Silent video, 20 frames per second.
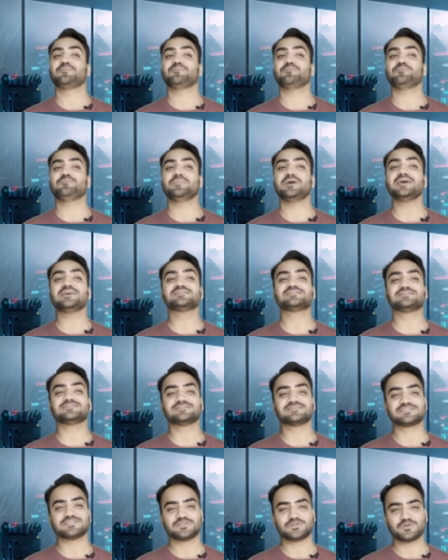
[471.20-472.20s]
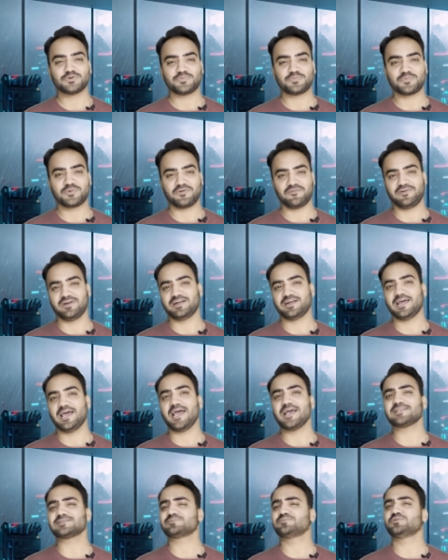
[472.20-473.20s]
measures to prevent
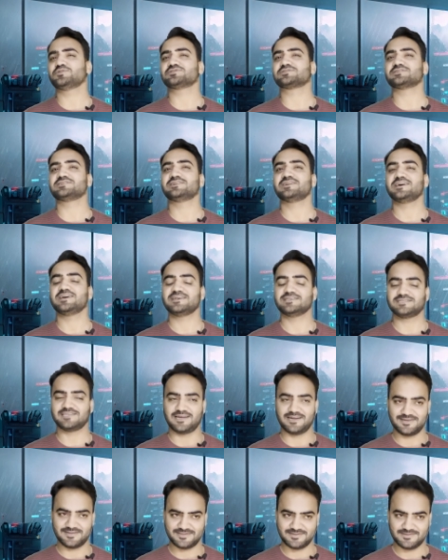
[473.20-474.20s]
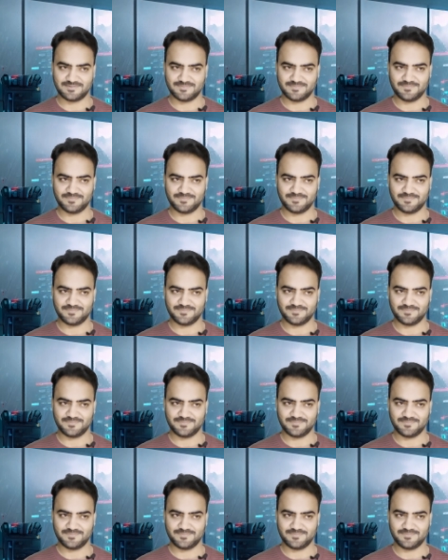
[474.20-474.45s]
explosion hazards.